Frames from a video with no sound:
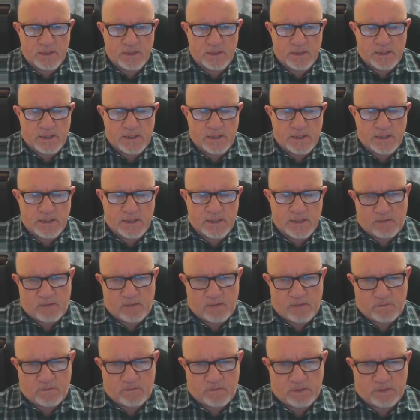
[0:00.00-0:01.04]
Now,
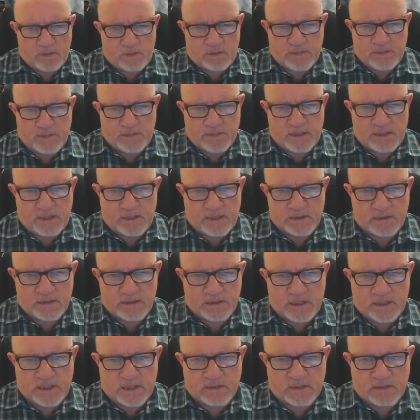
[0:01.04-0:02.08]
he's played a6,
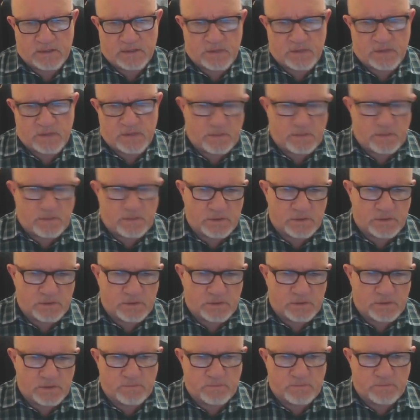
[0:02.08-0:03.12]
so he's liable
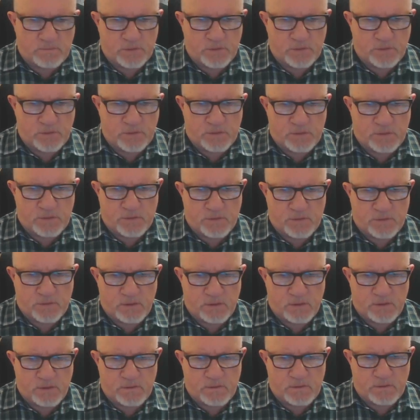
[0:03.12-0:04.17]
to push the pawn on.
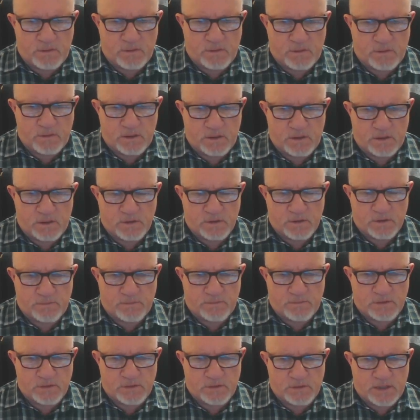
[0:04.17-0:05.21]
So I'm
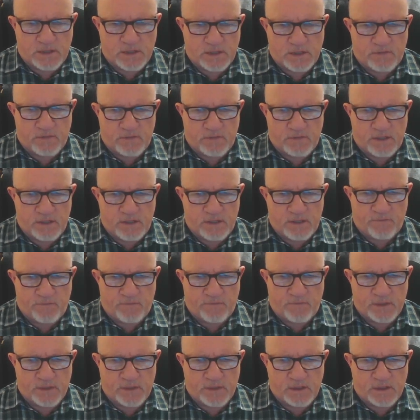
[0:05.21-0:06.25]
just getting ready for when
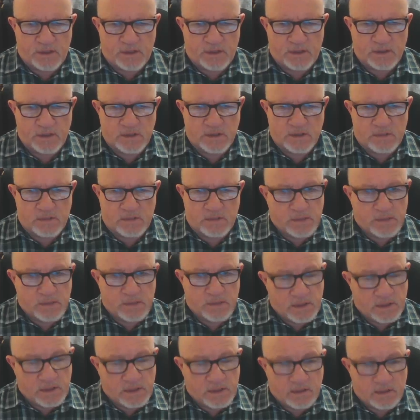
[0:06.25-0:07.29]
he does, but he
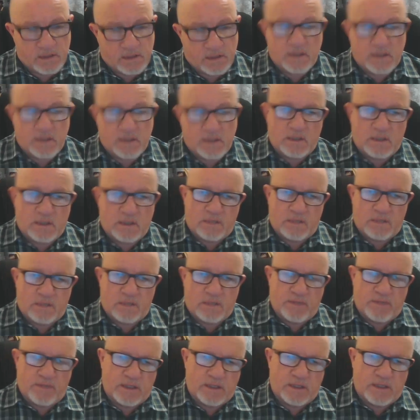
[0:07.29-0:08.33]
didn't. He
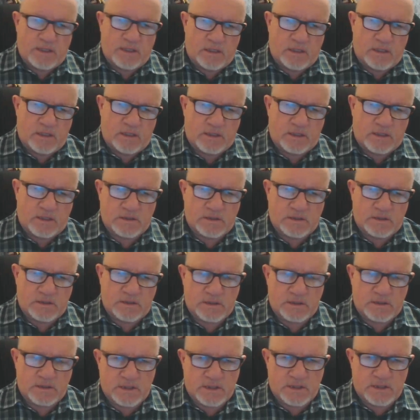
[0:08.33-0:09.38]
played knight into
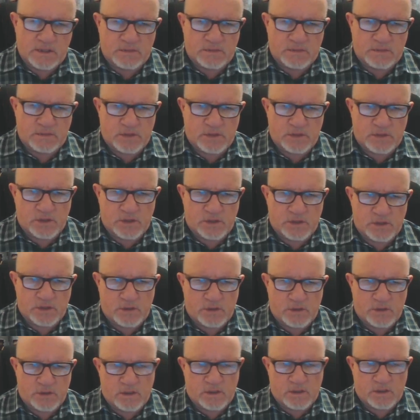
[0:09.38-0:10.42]
c6, which I took,
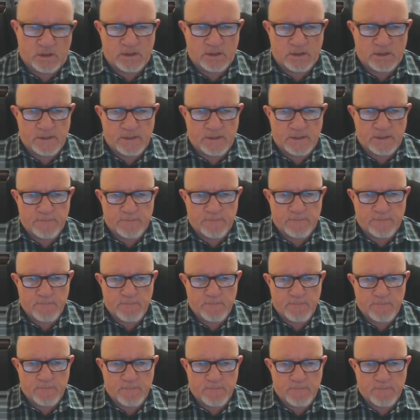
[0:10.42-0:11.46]

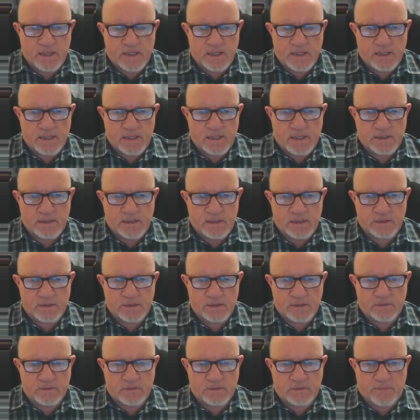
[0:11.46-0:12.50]
and he
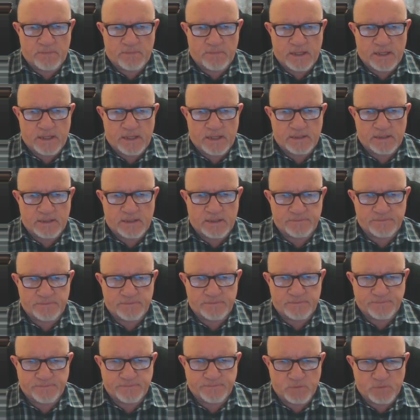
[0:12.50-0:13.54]
took back
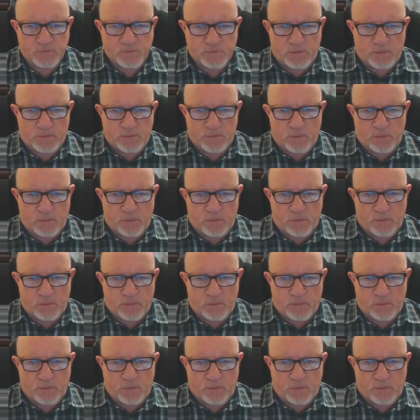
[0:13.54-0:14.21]
with the pawn.